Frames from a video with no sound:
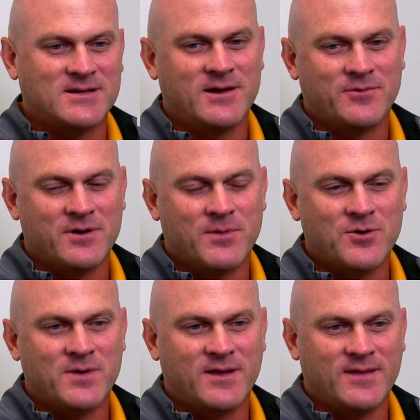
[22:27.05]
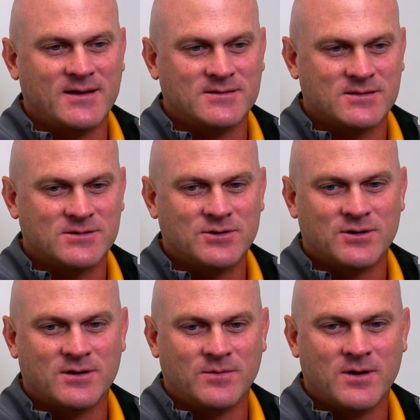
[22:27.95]
to Kendrion Boatman, and that is as
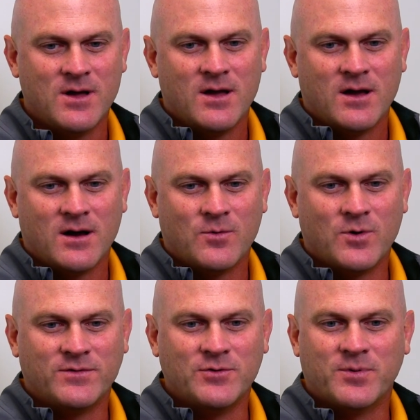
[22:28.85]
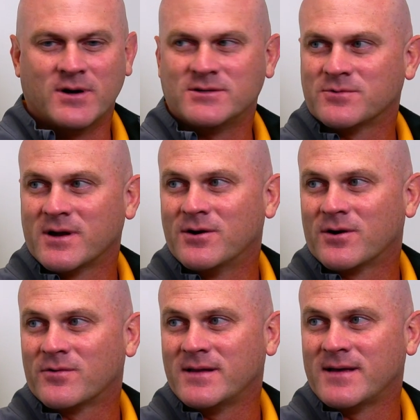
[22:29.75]
good a 1-2 punch at right
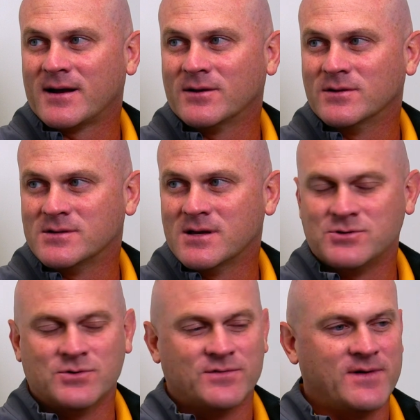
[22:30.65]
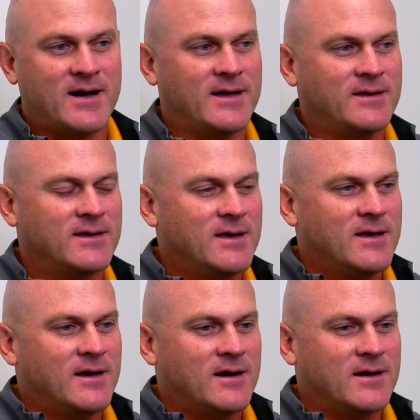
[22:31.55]
guard, right tackle as you'll find.
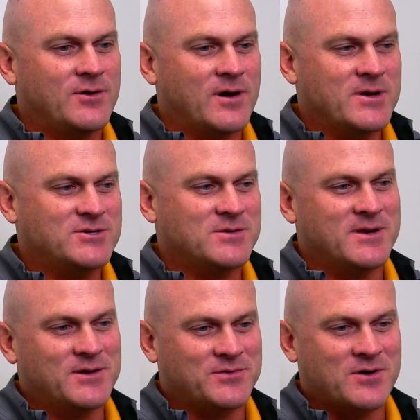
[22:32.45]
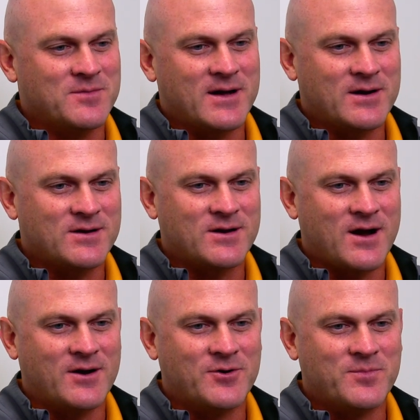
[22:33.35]
You know, I mentioned a minute ago talking about
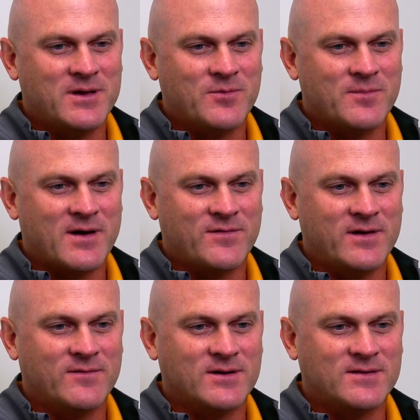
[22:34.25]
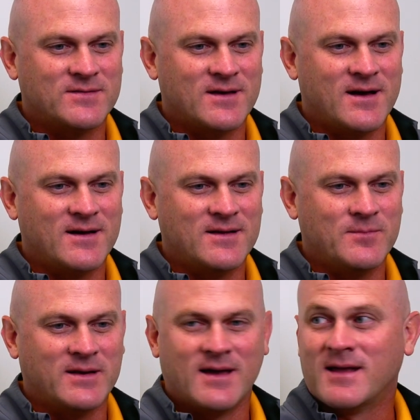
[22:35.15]
Connor being one of my favorites.
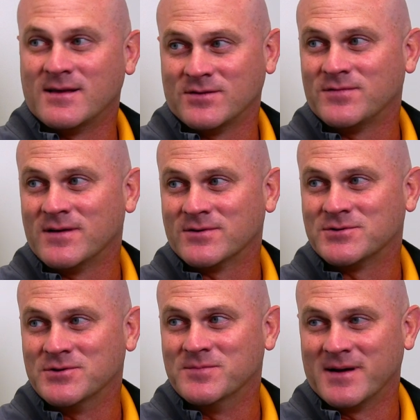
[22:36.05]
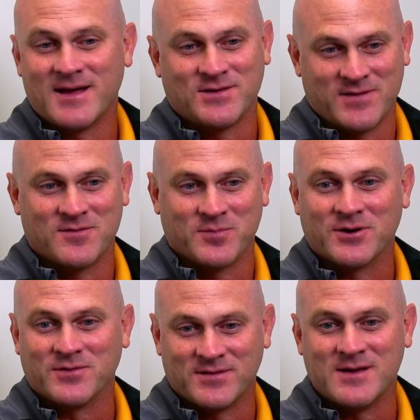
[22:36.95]
My dad has his favorites too. My dad's favorite
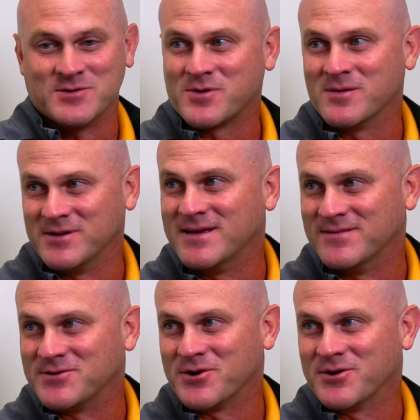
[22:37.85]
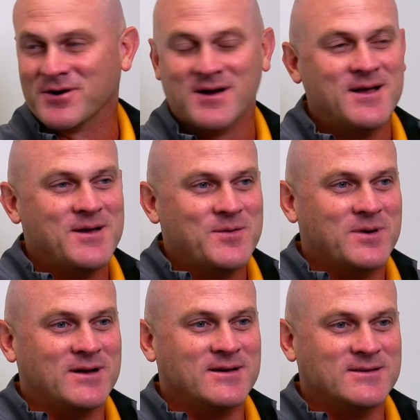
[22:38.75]
player on the team is probably David Turner
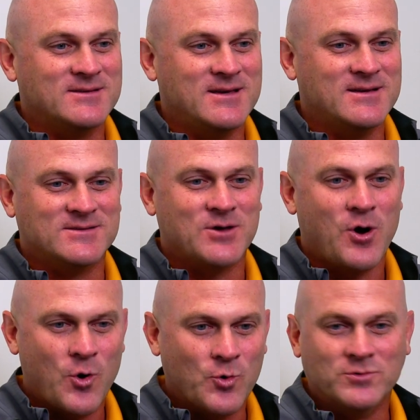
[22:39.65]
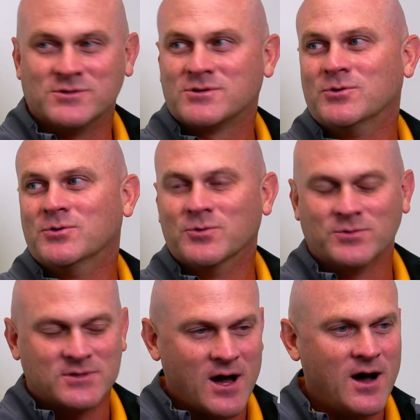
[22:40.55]
because he is old
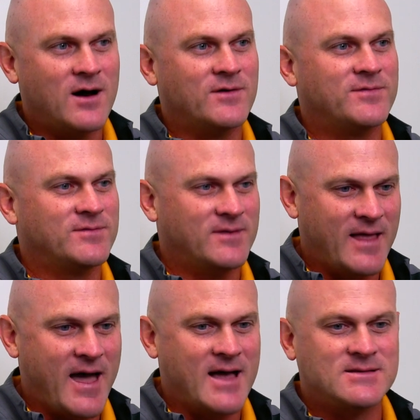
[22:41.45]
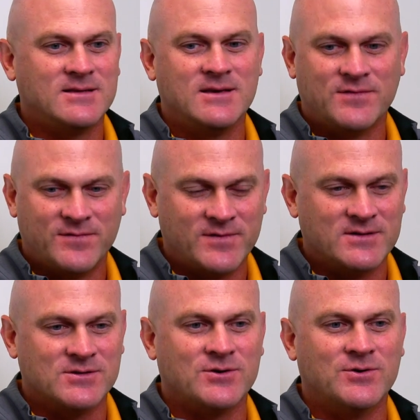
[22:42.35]
school, tough, nasty,
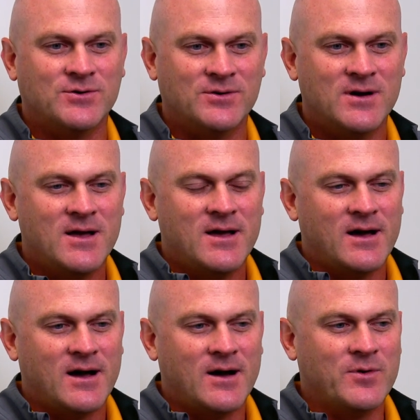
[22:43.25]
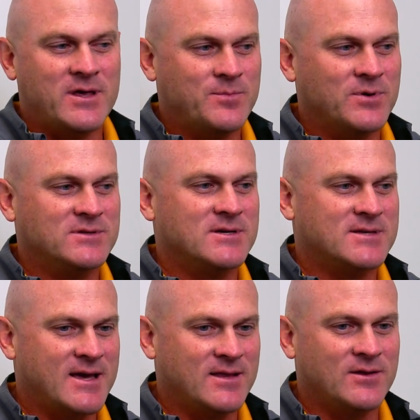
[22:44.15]
physical. When he puts
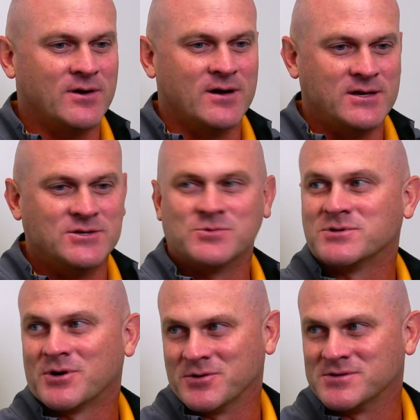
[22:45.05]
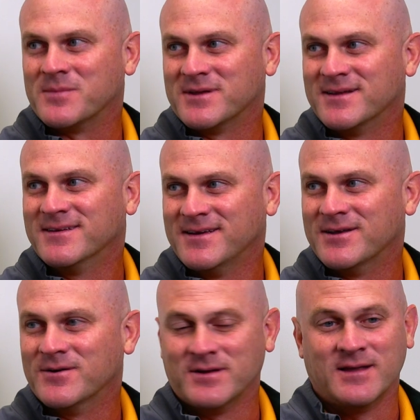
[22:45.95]
his hand in the ground, he just wants to hurt something,
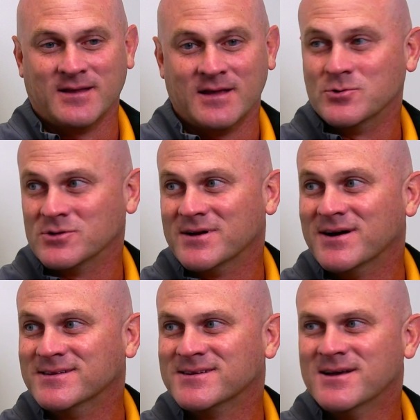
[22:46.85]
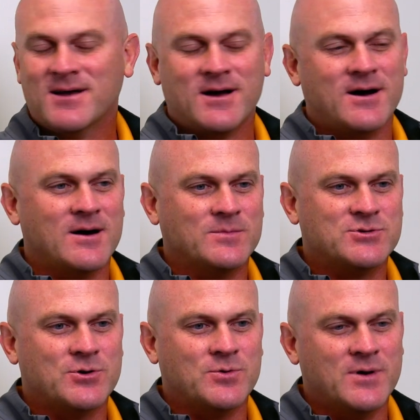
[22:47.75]
you know, and he usually does.
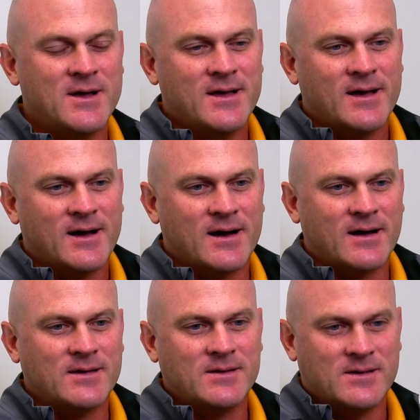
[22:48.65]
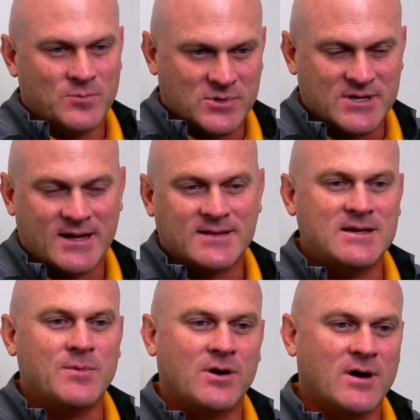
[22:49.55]
So was second
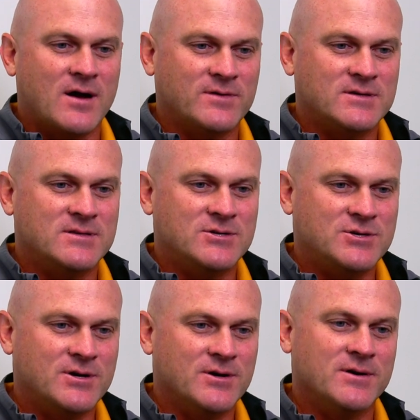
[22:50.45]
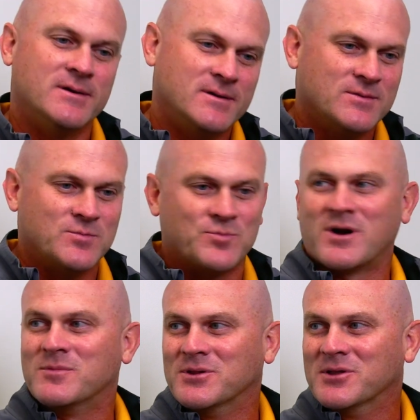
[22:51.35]
team all conference this year,
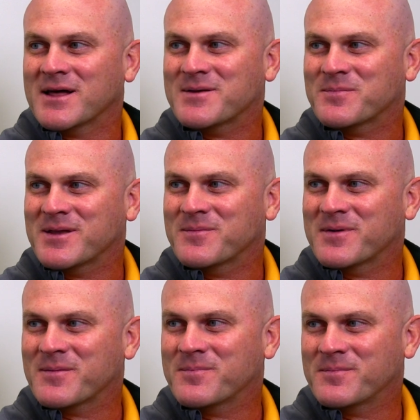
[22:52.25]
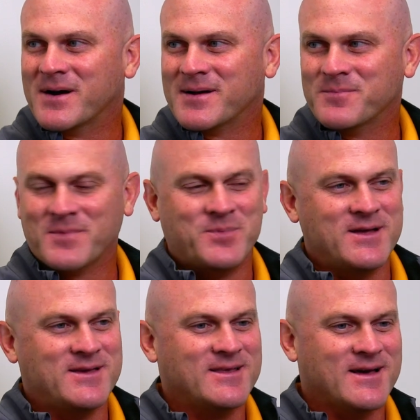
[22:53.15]
probably a little light in my opinion.